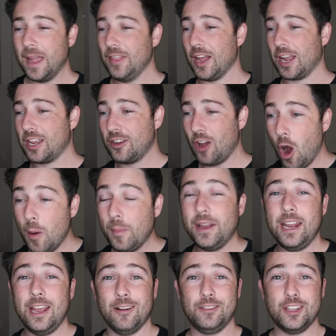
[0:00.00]
The
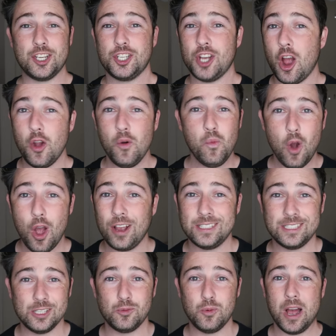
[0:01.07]
comedy of the show
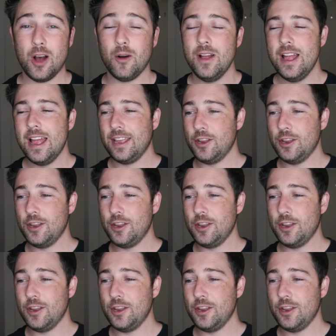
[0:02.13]
works as well.